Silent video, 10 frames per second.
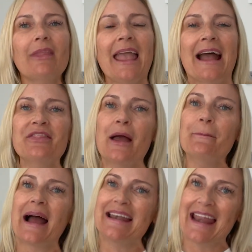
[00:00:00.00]
and
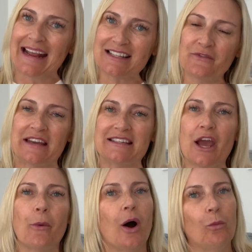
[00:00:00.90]
then my next
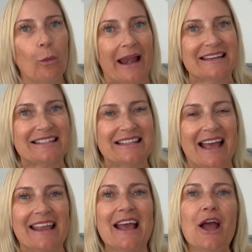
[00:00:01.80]
video on
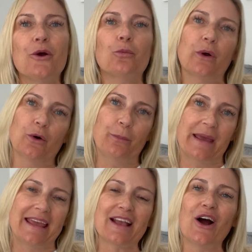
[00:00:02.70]
Wednesday will
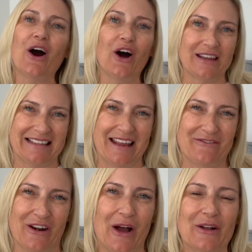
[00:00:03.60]
be a
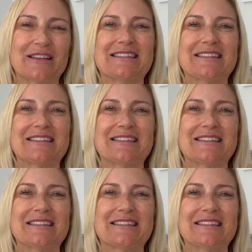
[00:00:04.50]
holiday vlog.